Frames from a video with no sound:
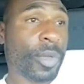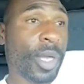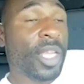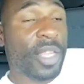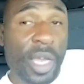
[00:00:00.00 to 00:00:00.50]

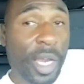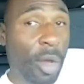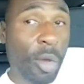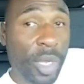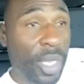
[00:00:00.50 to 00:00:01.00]
he
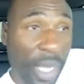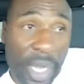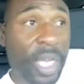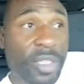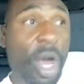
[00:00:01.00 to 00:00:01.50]

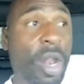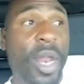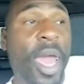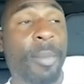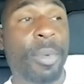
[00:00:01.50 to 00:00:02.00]
is all of
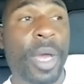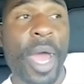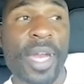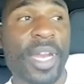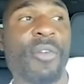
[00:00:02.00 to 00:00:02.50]
that, but
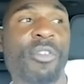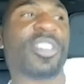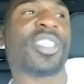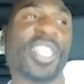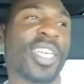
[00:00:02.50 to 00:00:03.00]
I never
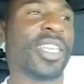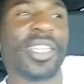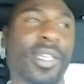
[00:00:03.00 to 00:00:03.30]
seen,